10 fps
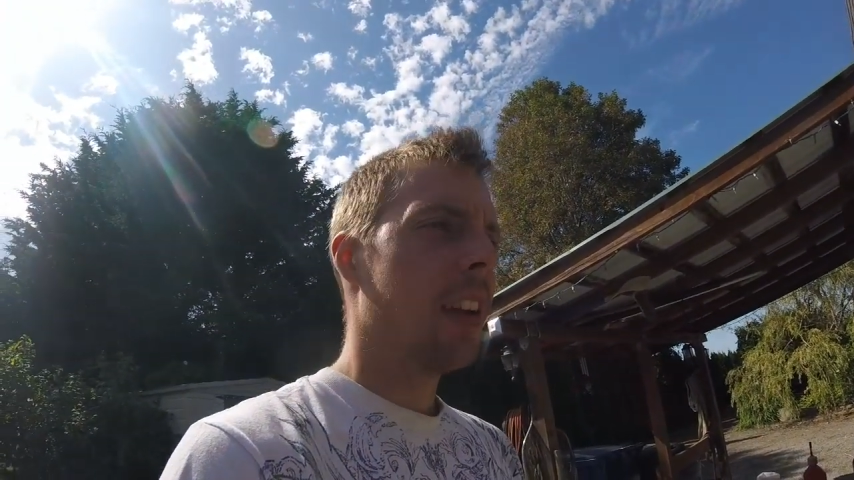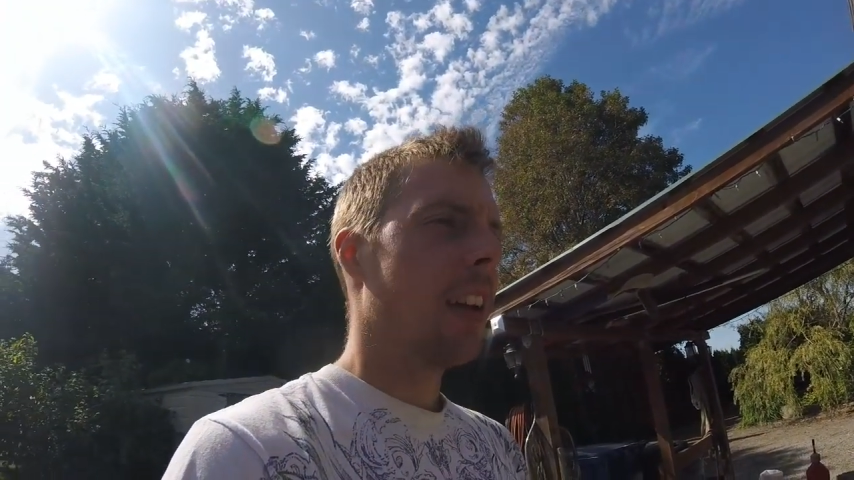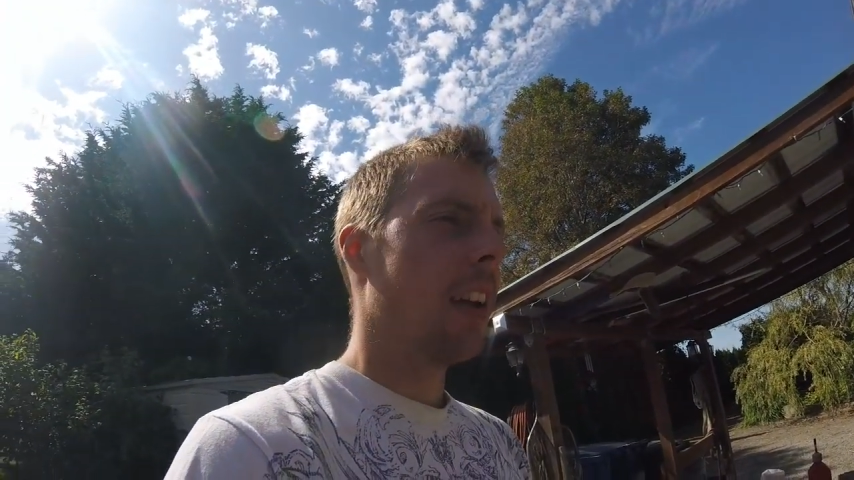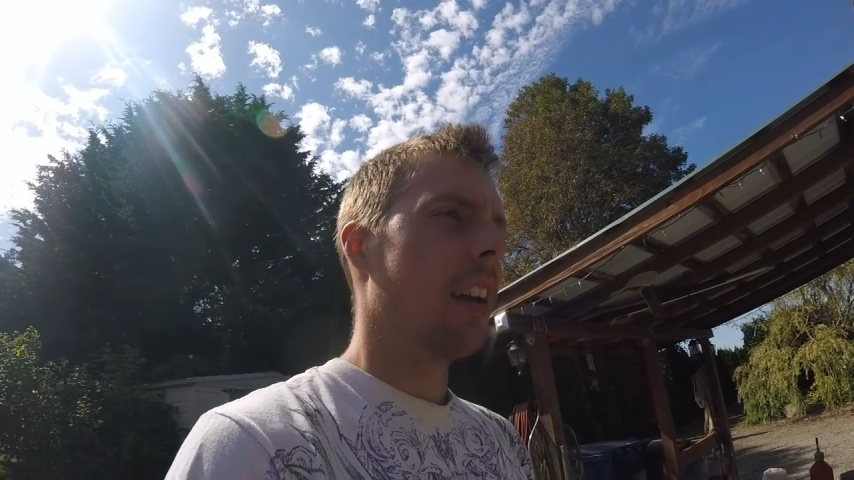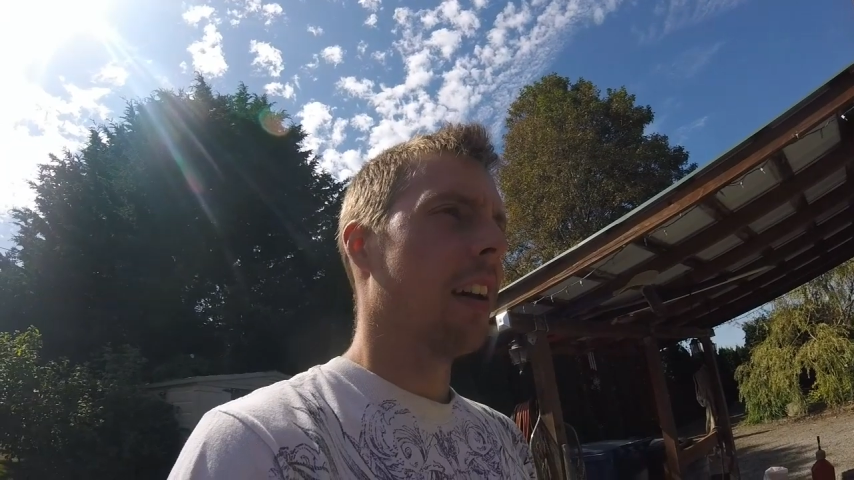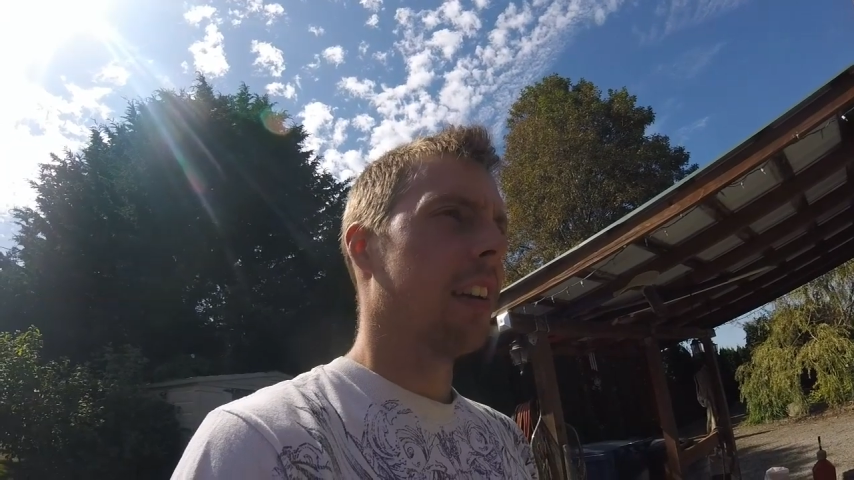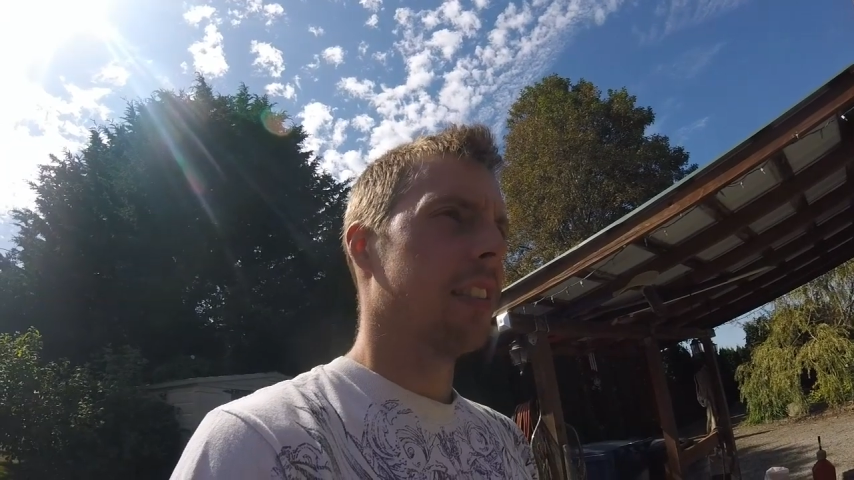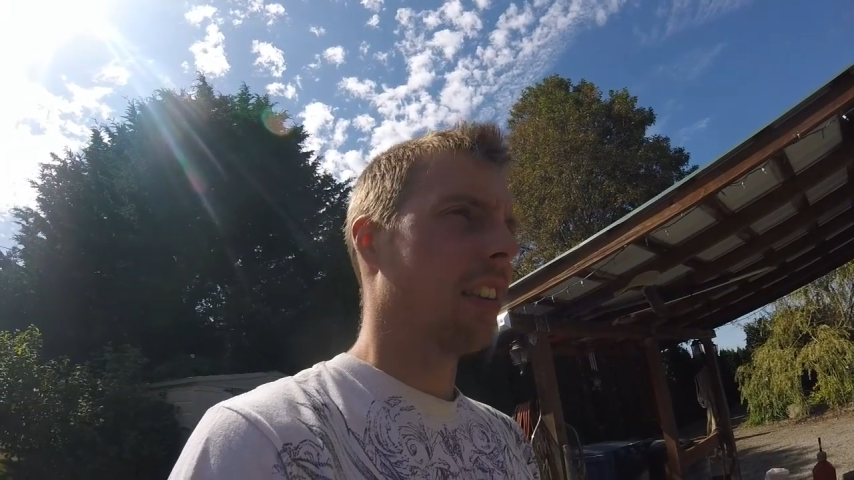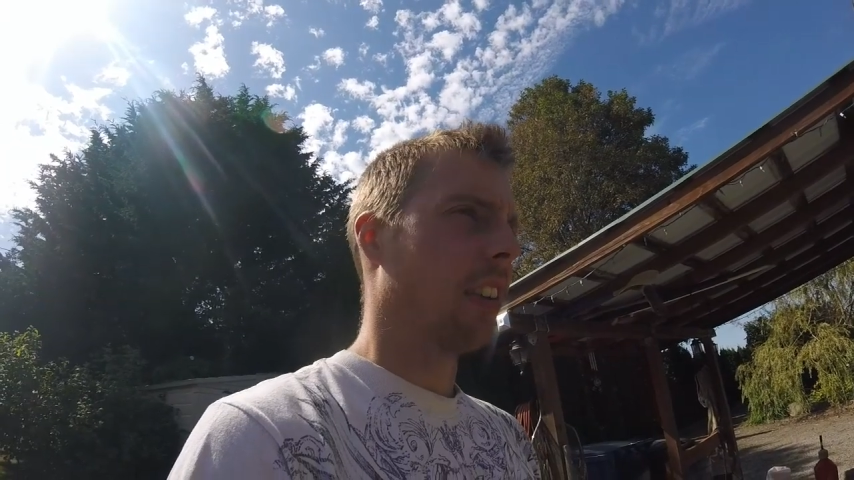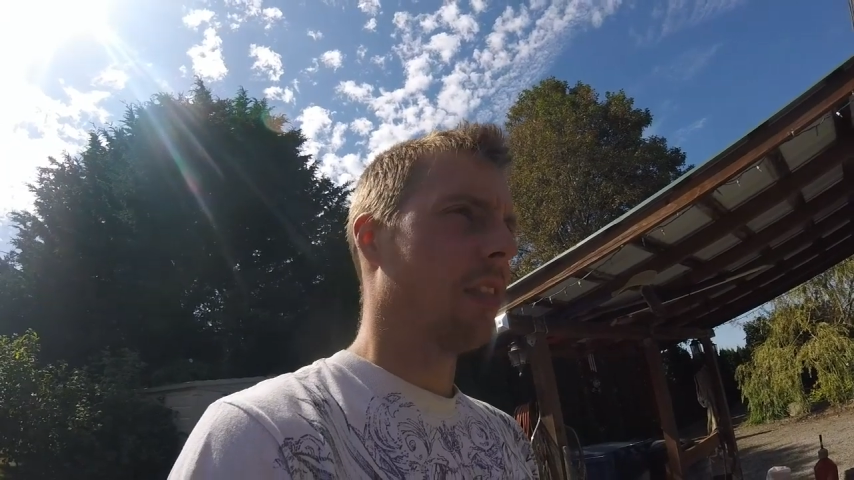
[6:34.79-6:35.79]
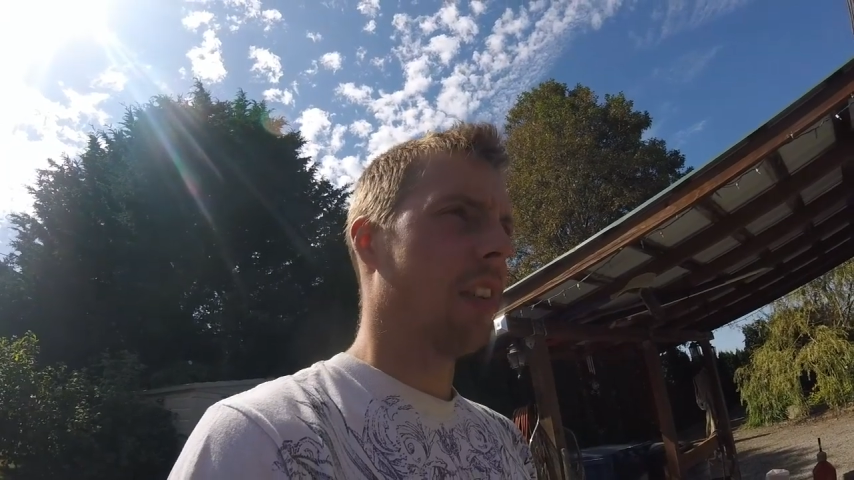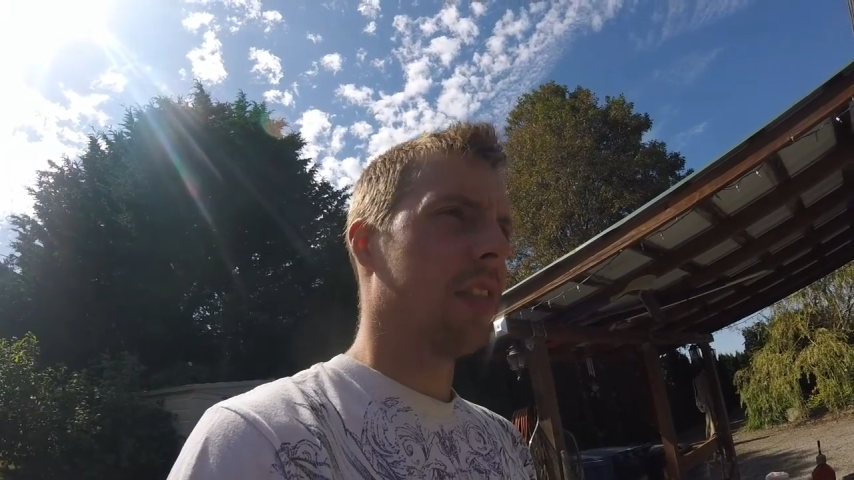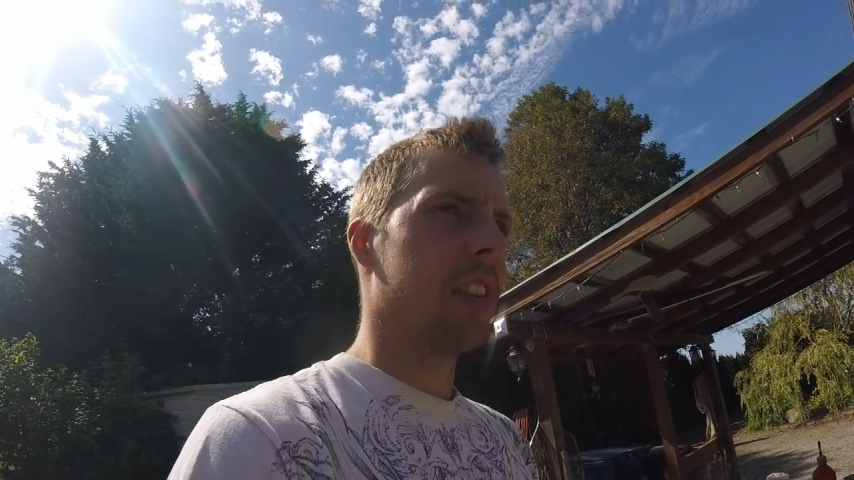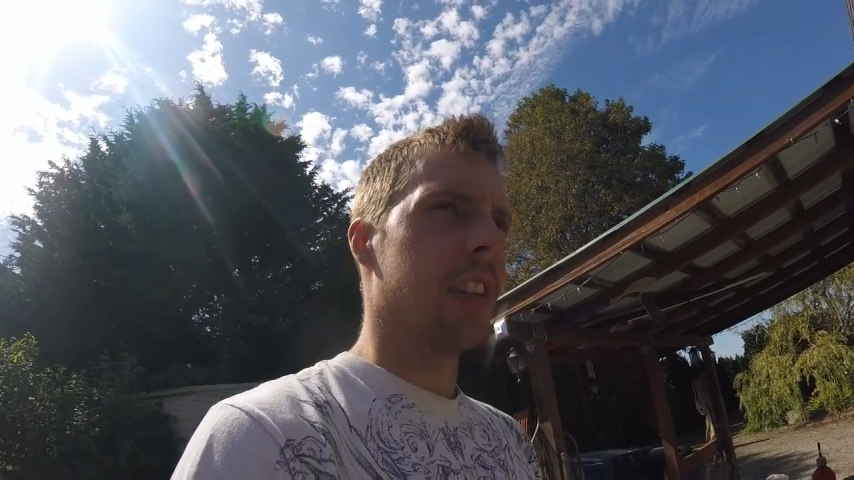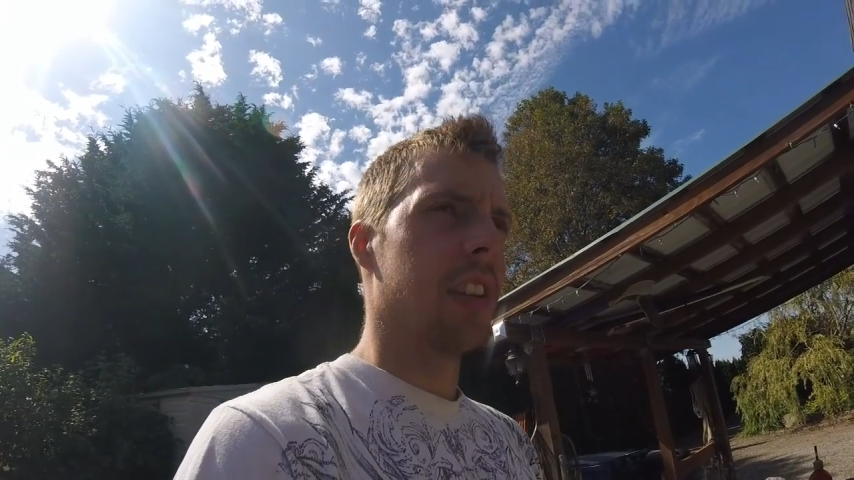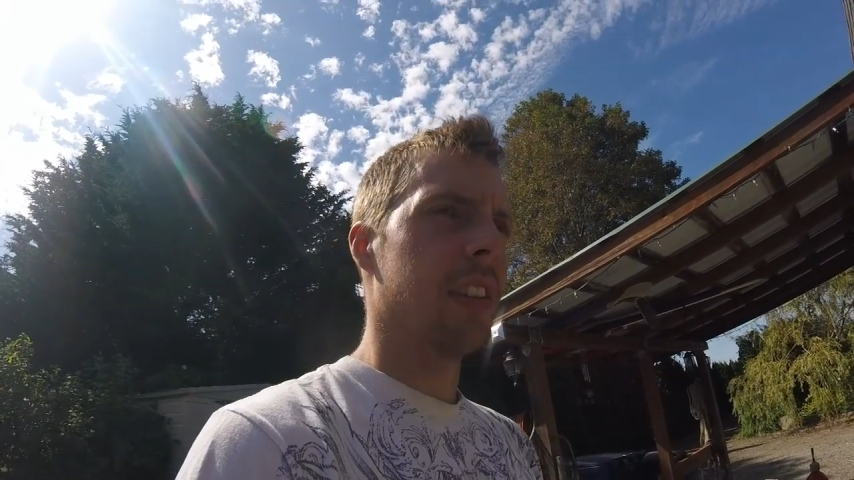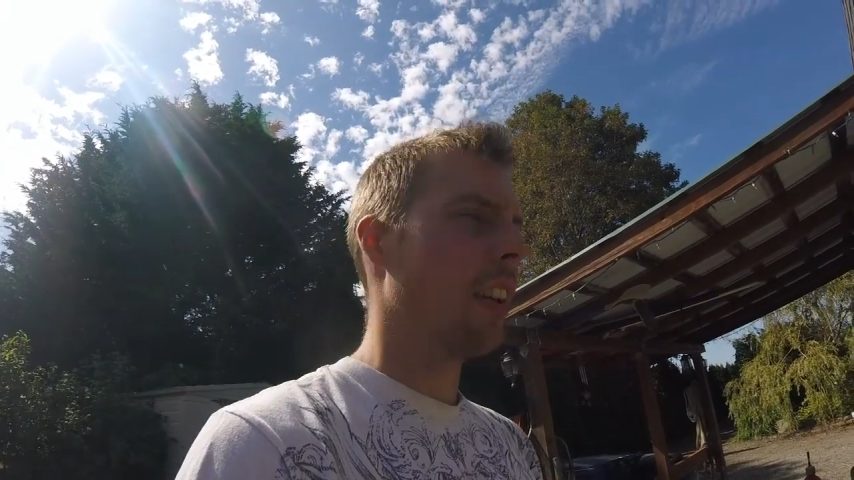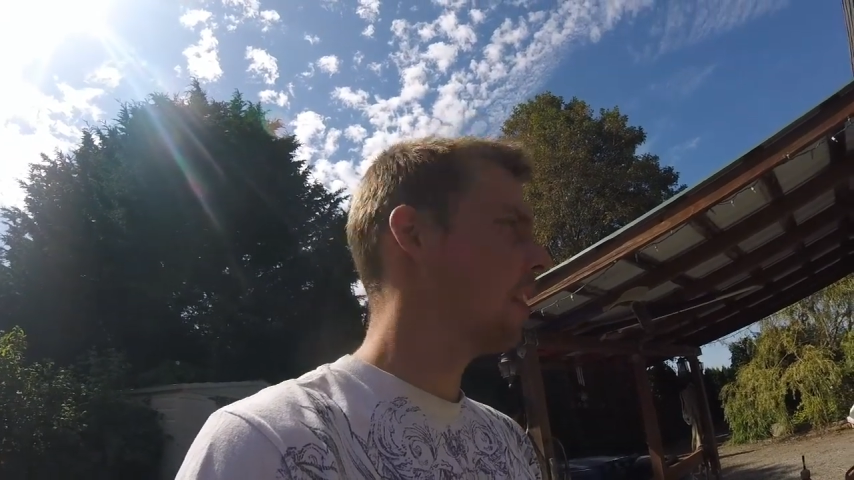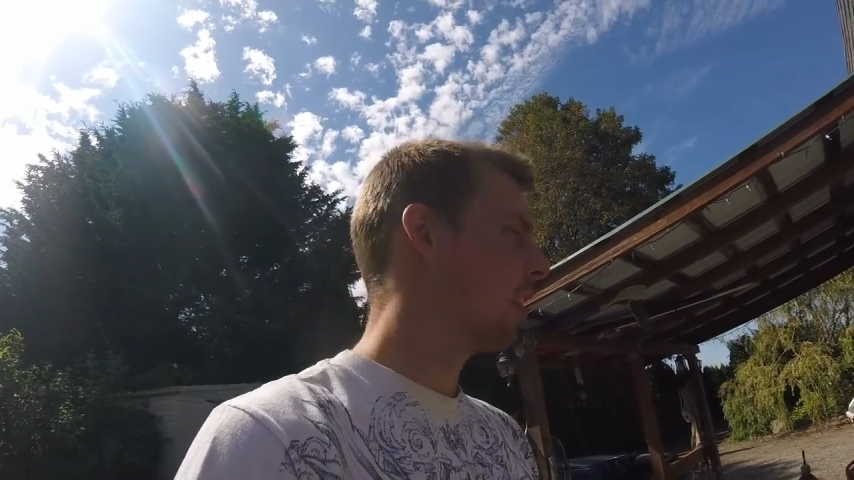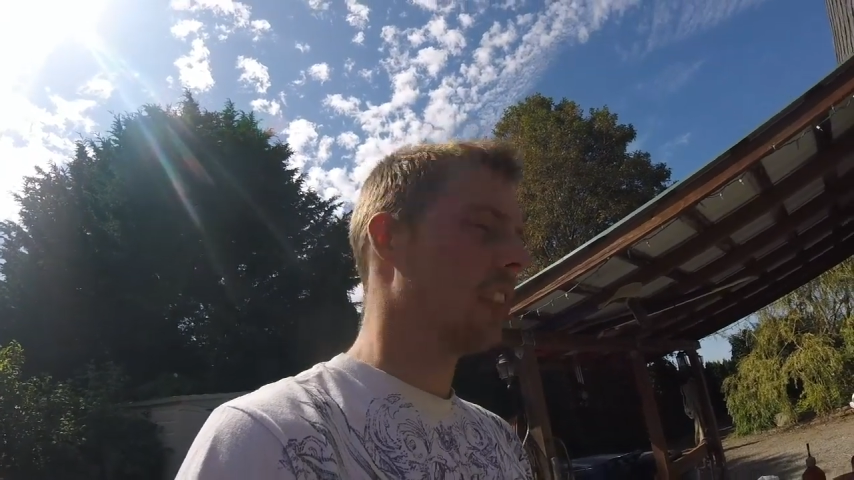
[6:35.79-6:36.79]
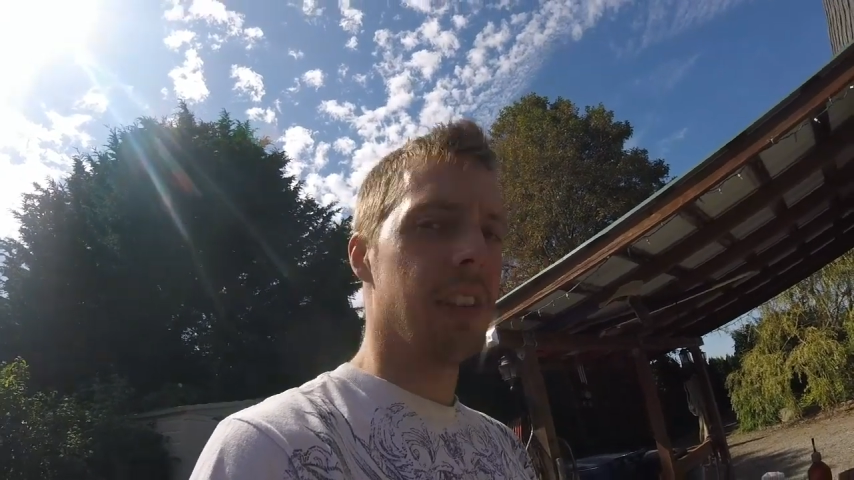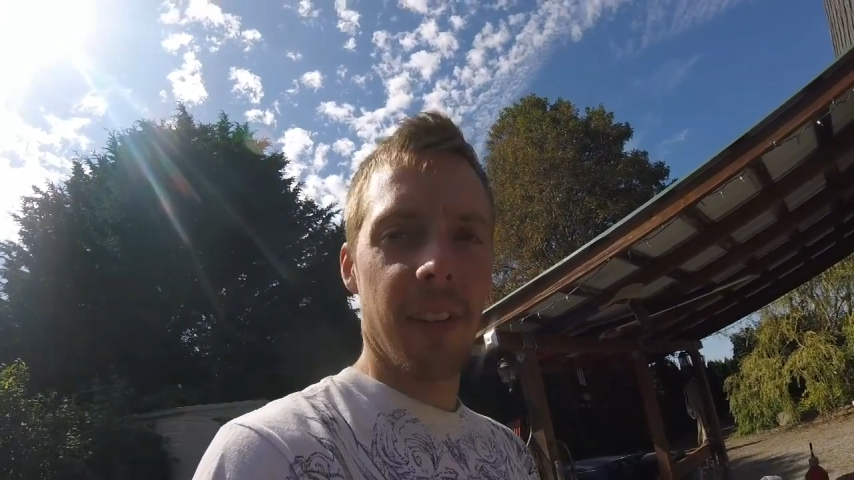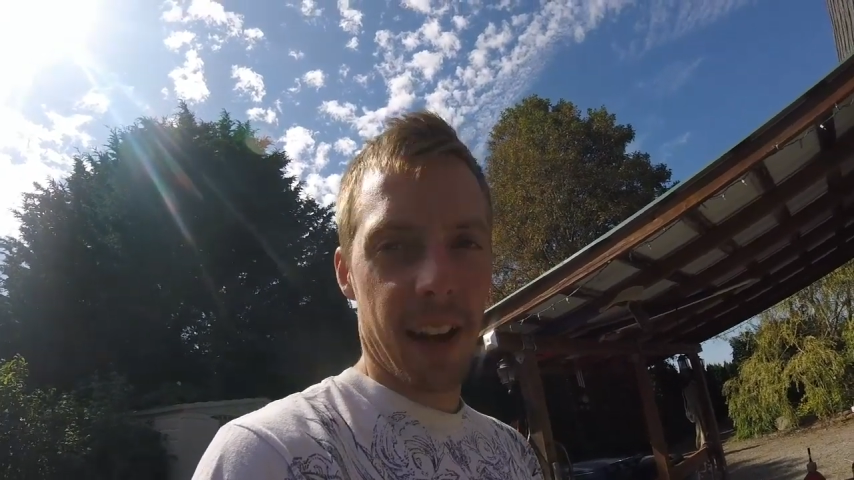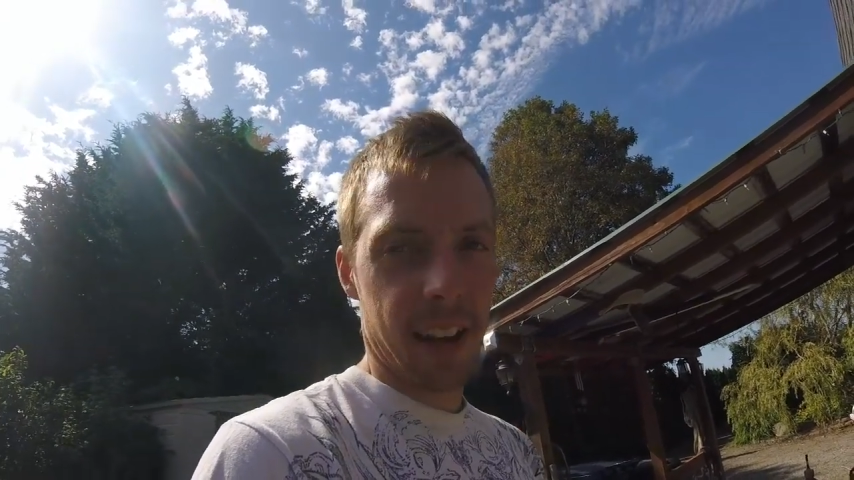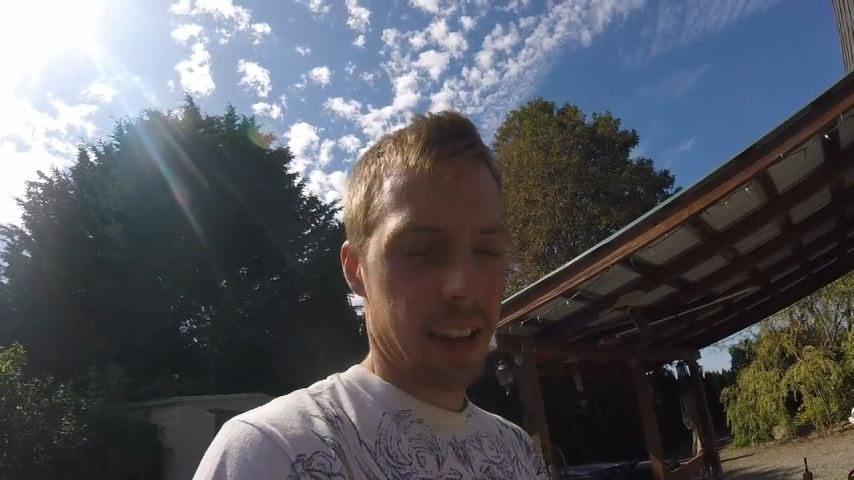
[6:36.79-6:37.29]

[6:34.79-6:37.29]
in a 650 in the C-Rad,